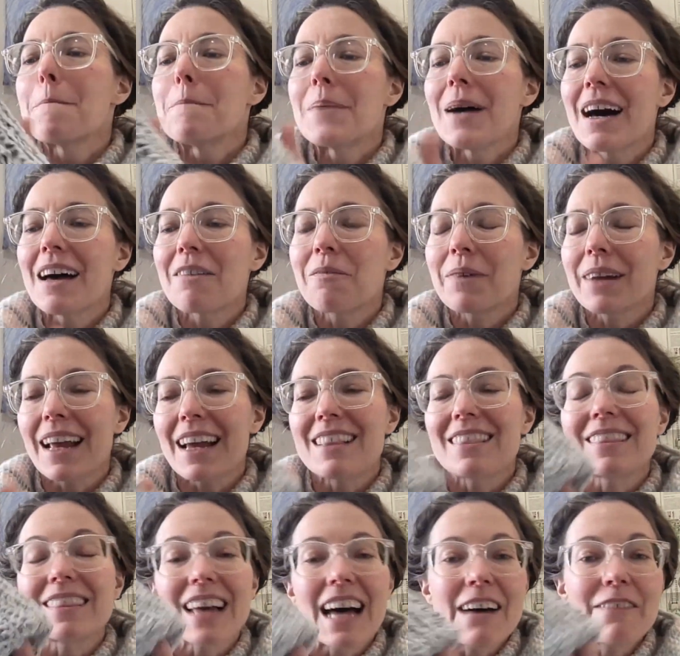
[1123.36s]
But what I
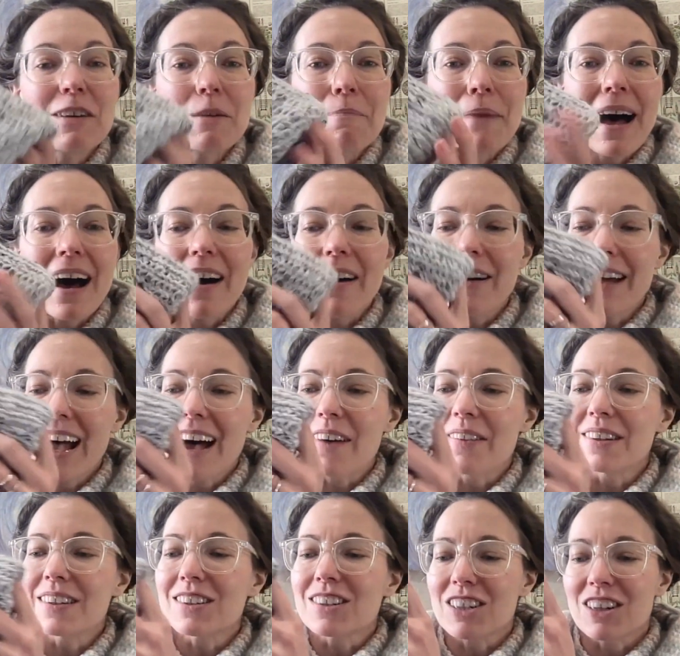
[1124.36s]
love about how
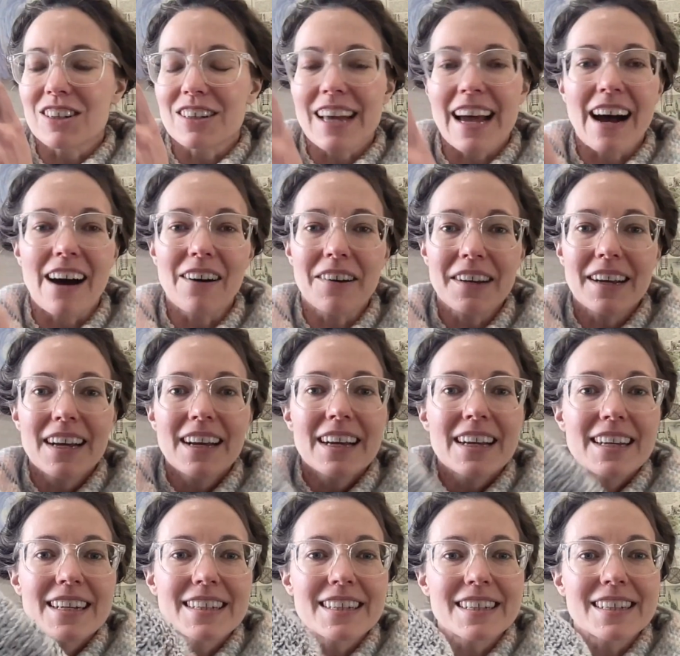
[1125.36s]
this turned out
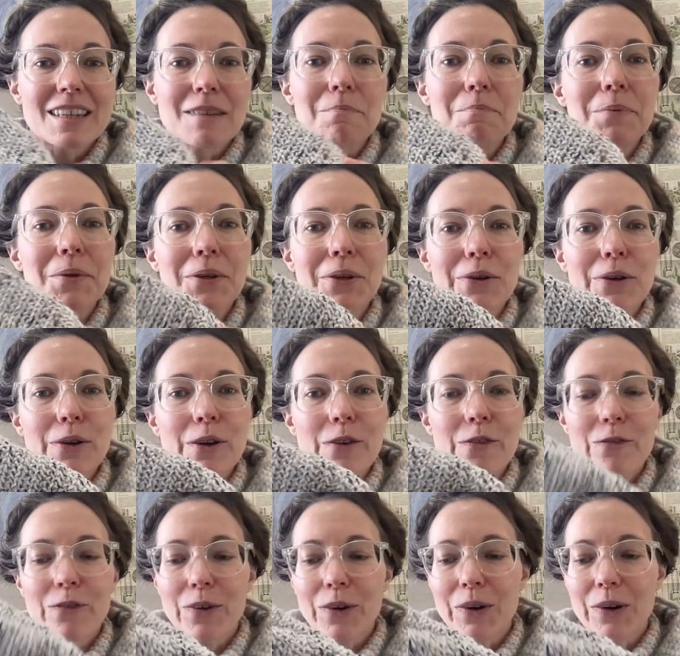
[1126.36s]
is it's a
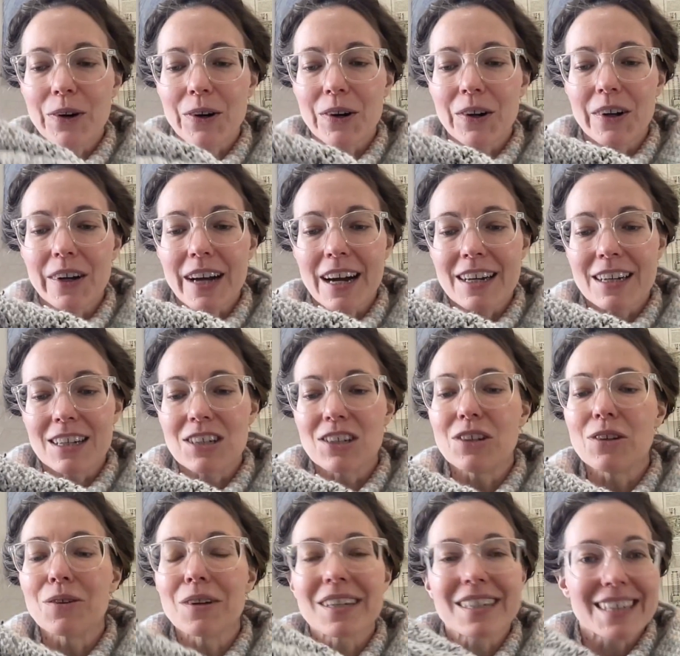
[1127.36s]
beautiful kind of
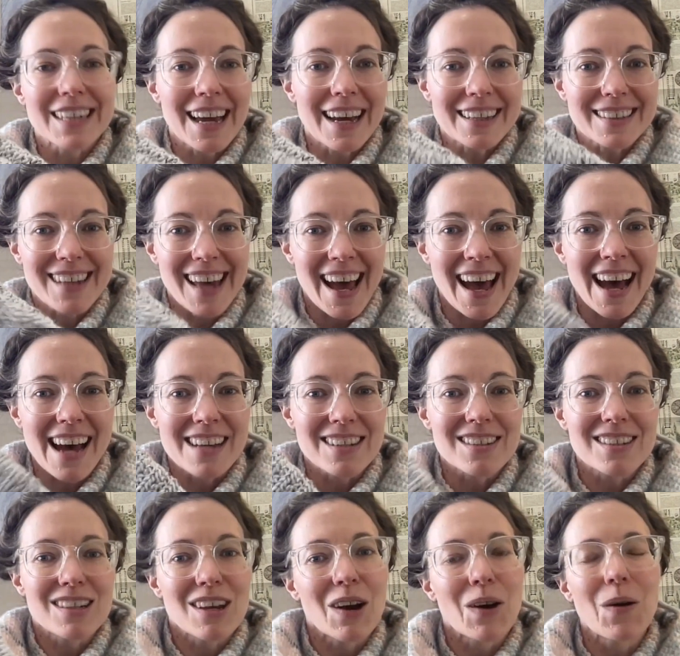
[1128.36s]
unisex hat.
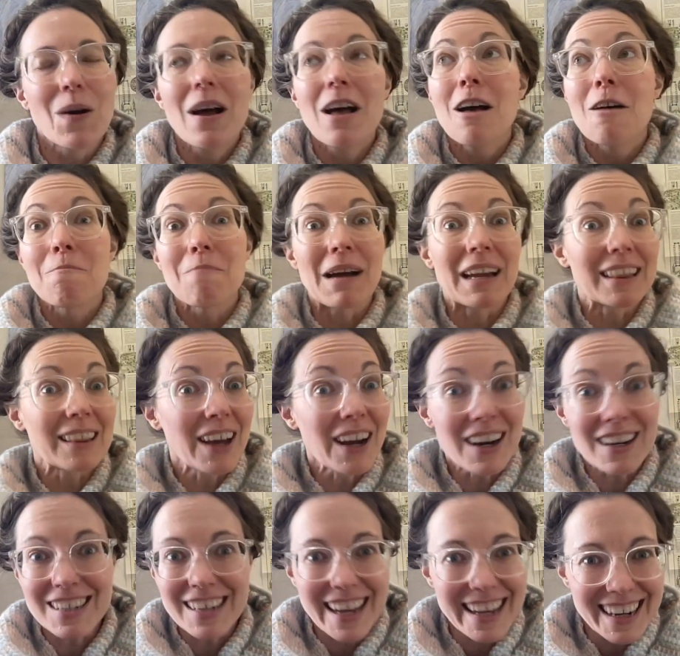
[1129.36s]
So my
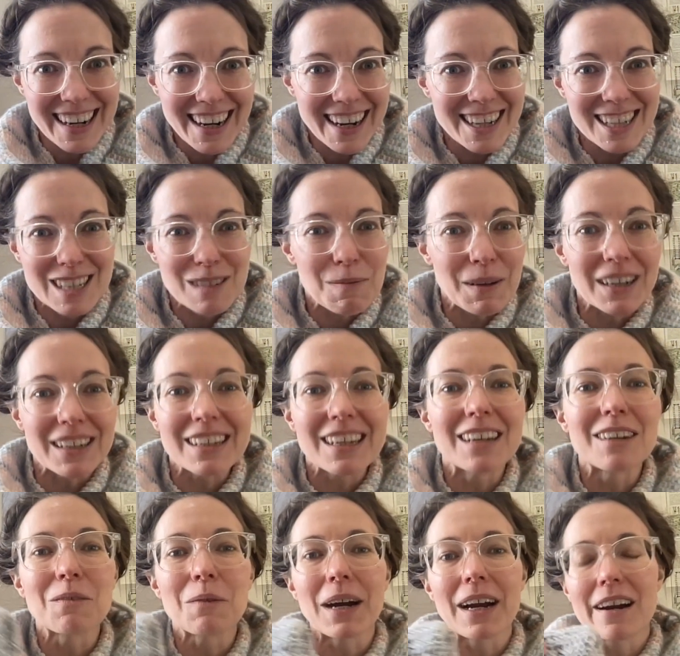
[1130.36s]
large-headed husband
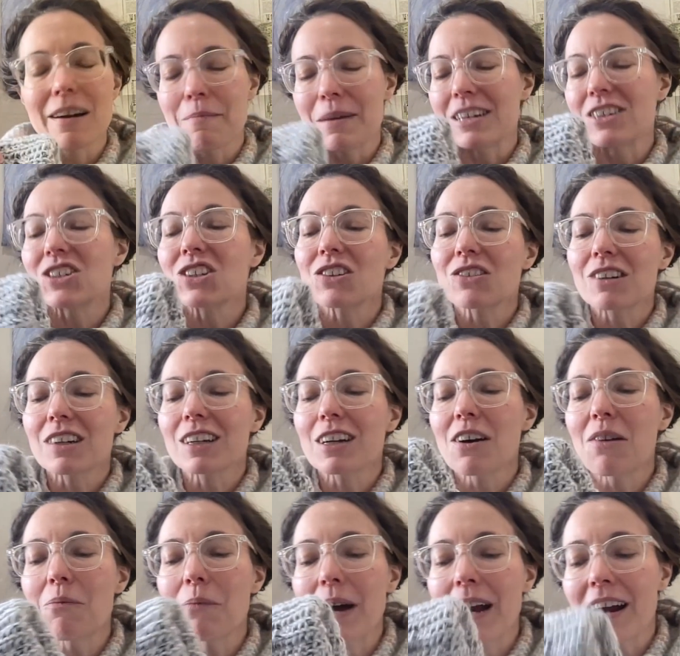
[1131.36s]
can wear it, my children
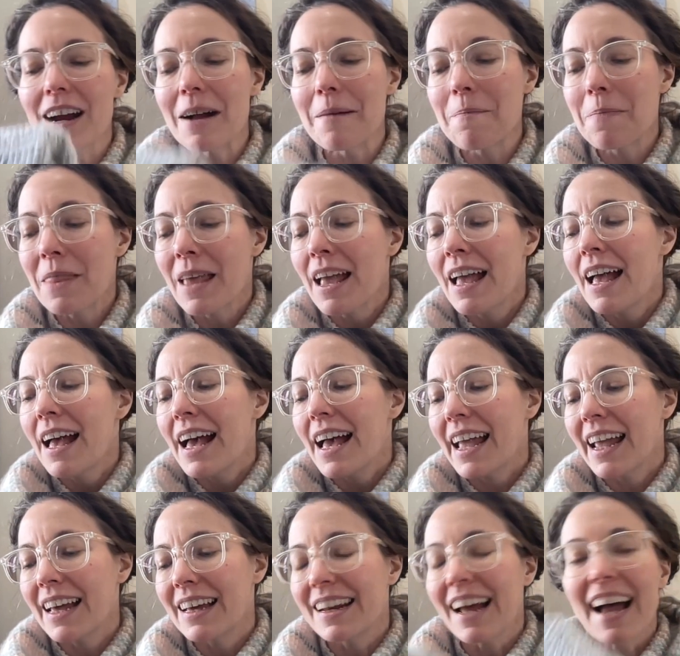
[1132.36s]
can wear it,
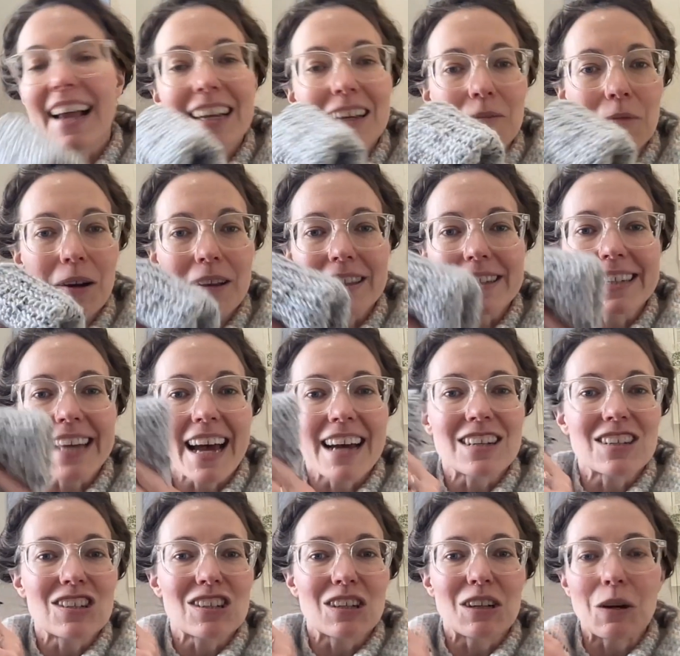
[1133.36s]
and I can wear this
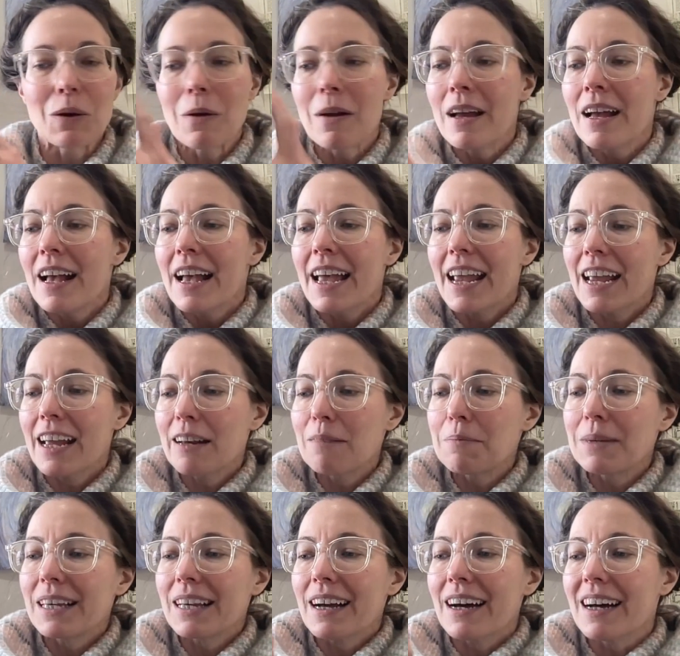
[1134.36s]
hat too. And
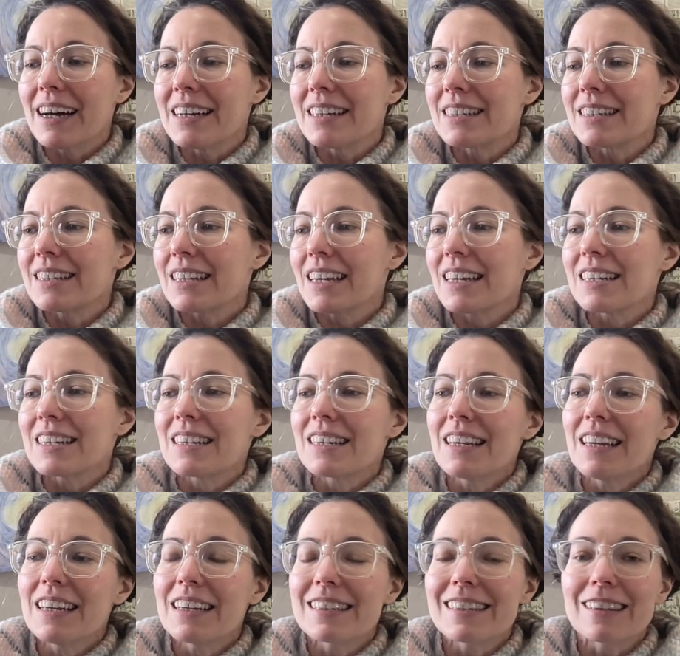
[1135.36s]
because it
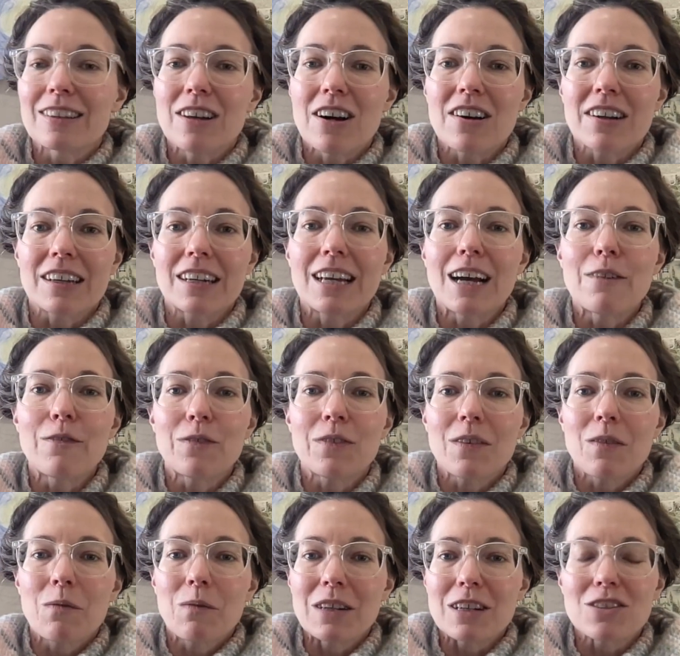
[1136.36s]
is long enough,
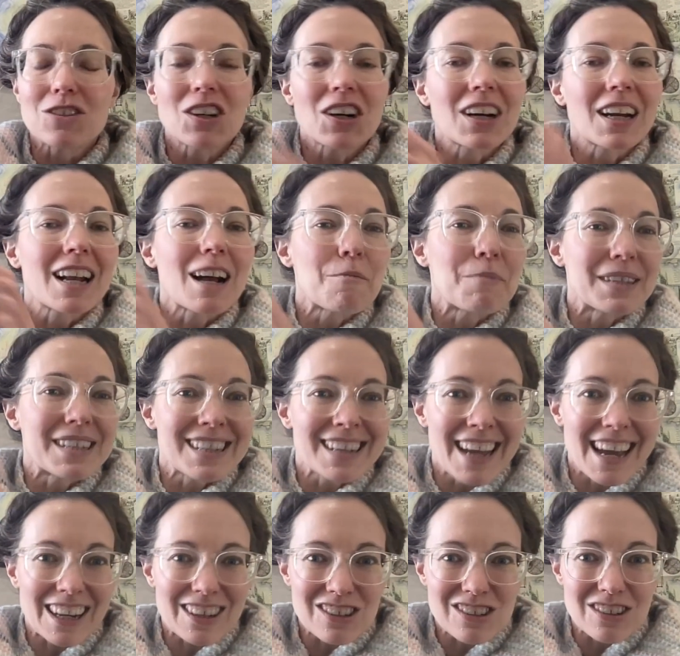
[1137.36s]
when you turn it up, it's an
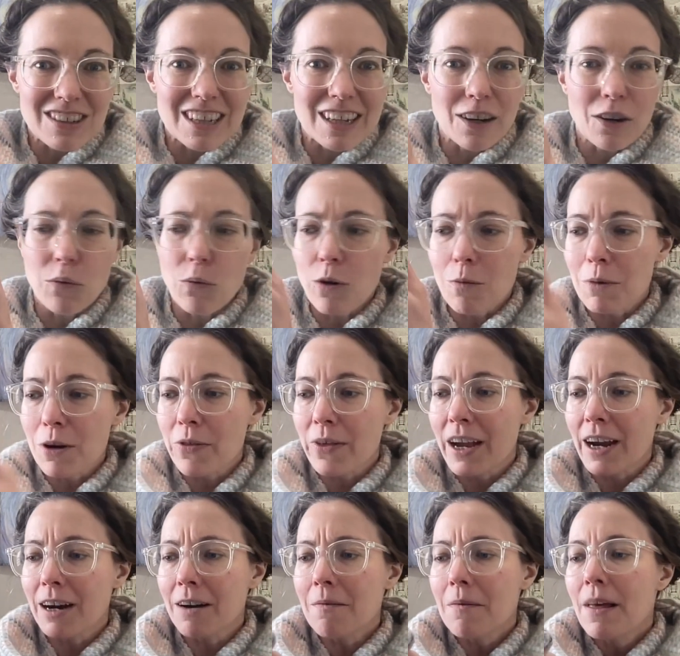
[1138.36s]
extra ear warmer
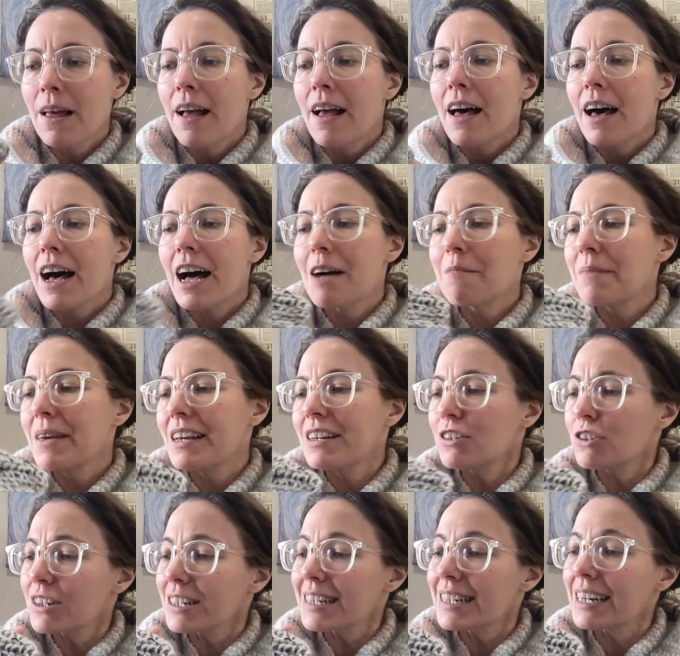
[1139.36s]
there.
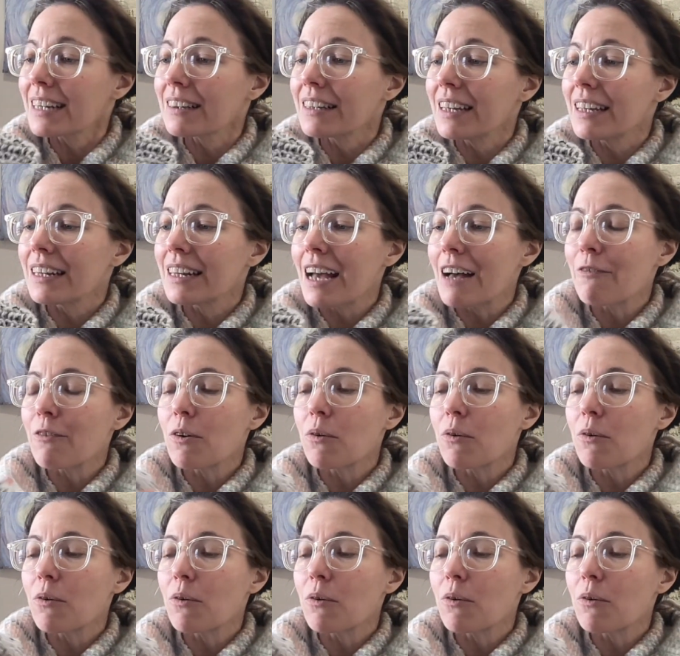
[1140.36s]
Interestingly enough,